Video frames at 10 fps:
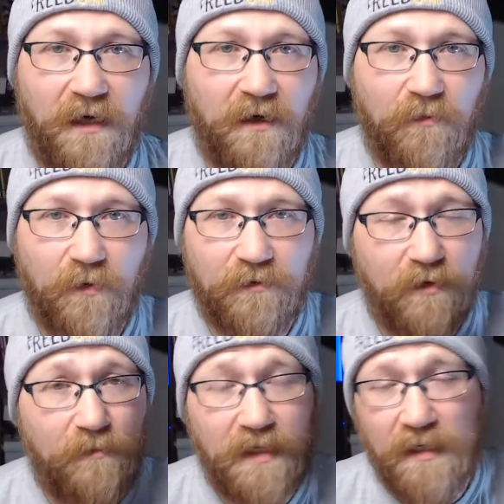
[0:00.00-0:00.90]
whether
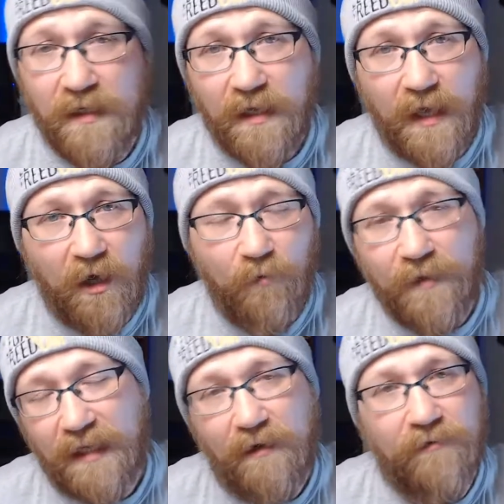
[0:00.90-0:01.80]
it be
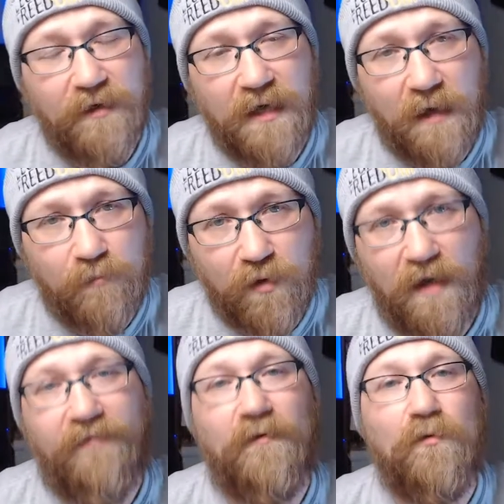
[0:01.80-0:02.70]
helping out in the
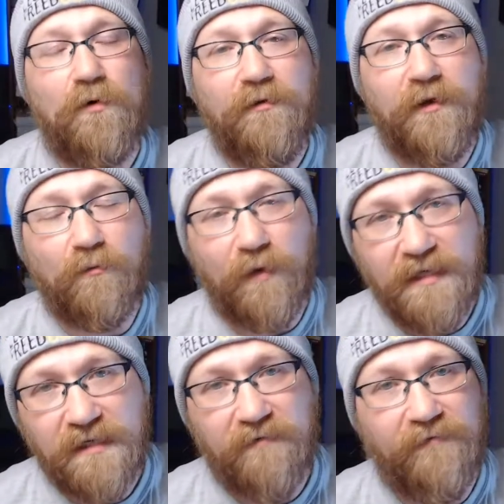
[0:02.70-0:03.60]
nonprofit world and
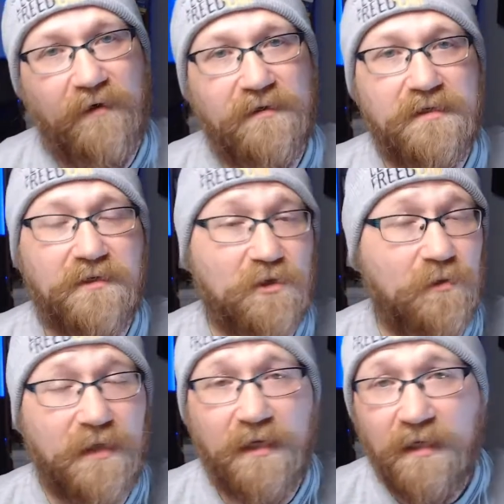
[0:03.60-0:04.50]
raising funds and
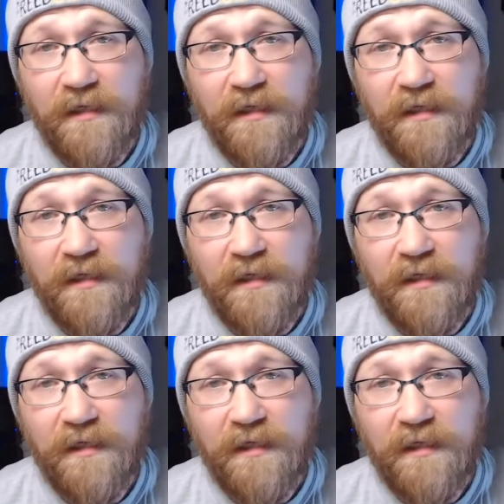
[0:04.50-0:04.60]
showing that